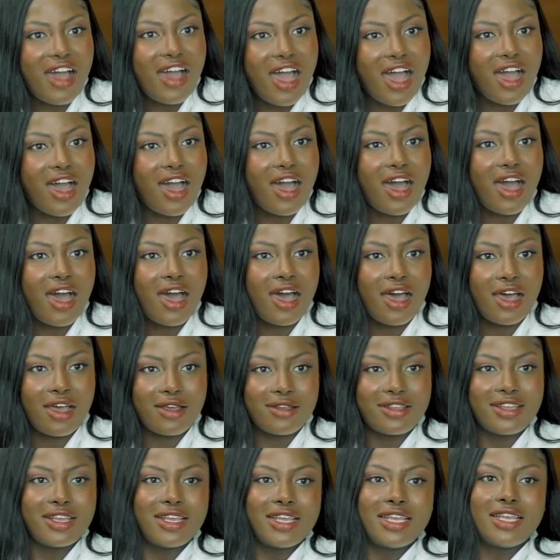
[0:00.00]

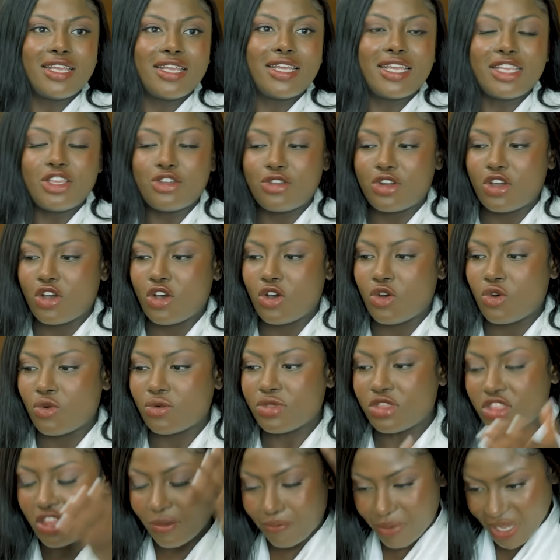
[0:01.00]
faha, you
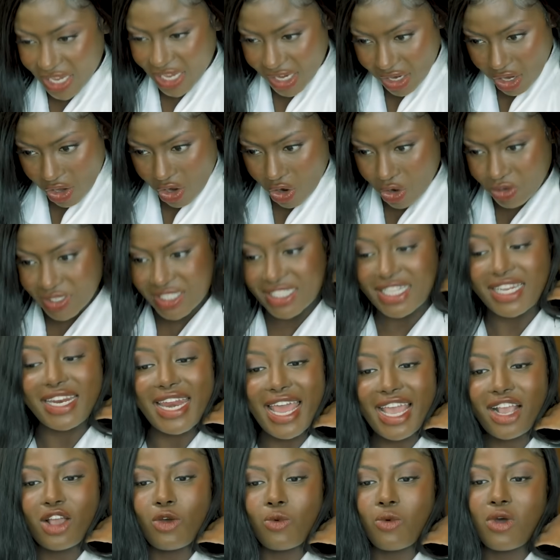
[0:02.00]
know, the pillows, the
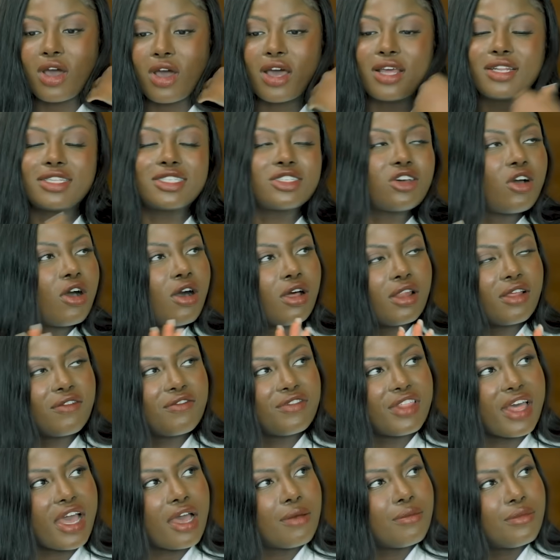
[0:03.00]
neck ones, mm. all
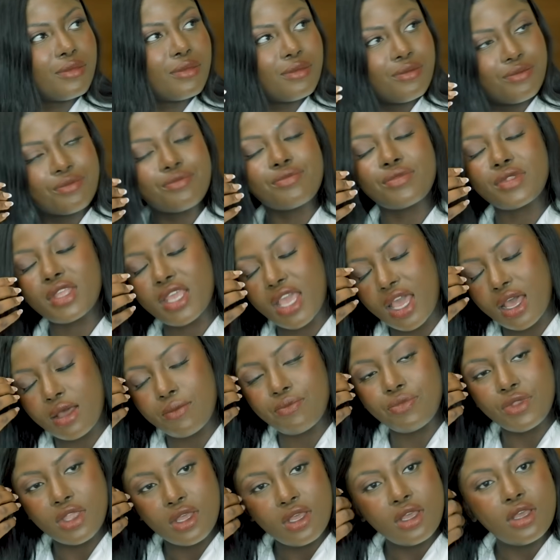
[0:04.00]
of them. Yeah.
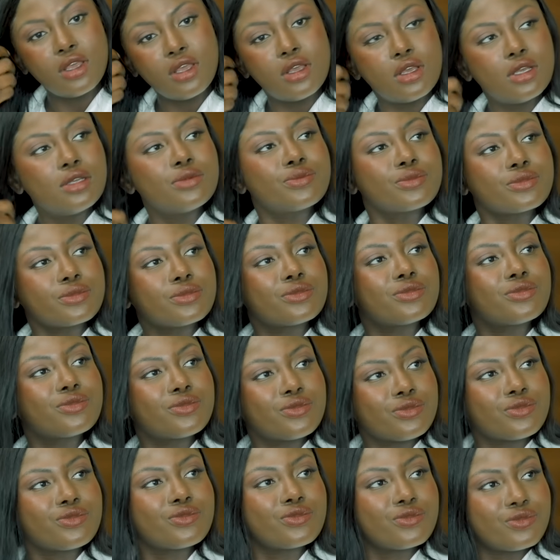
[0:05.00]
Okay. So my question is,
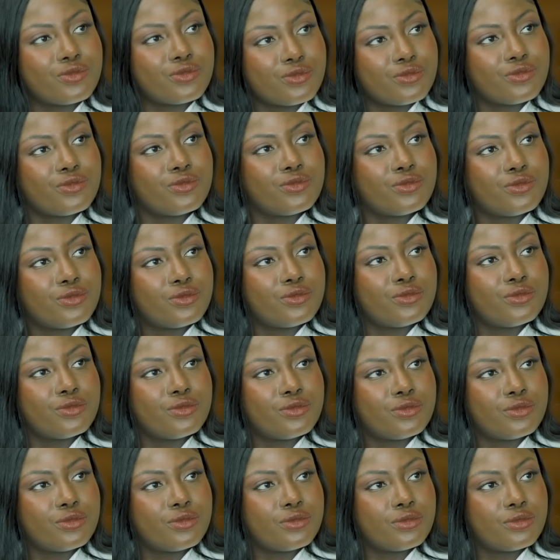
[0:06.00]
if they remove,
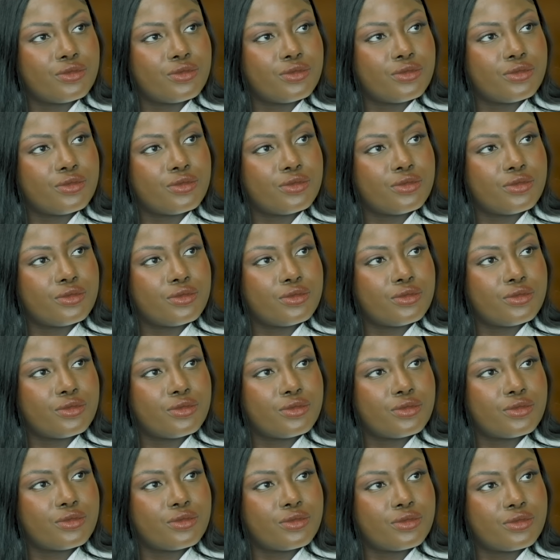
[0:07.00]
the, you do the three
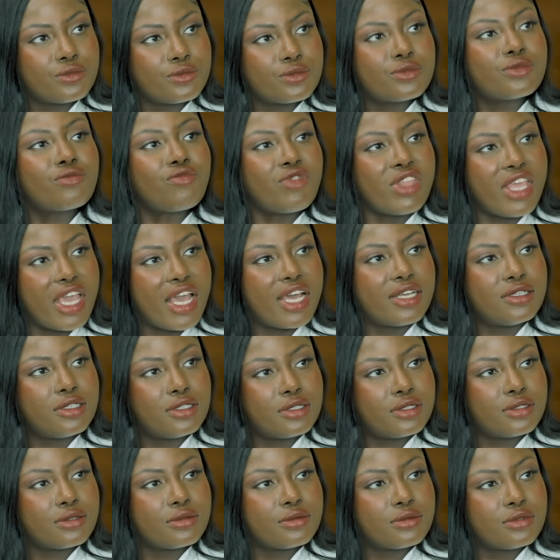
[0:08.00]
sixty.
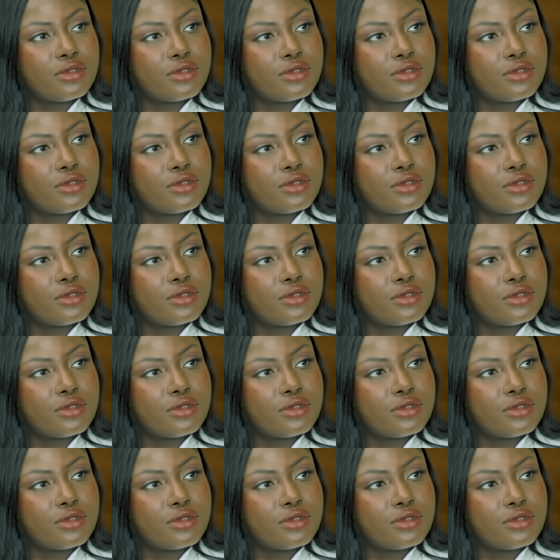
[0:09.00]
Yes. Ooh,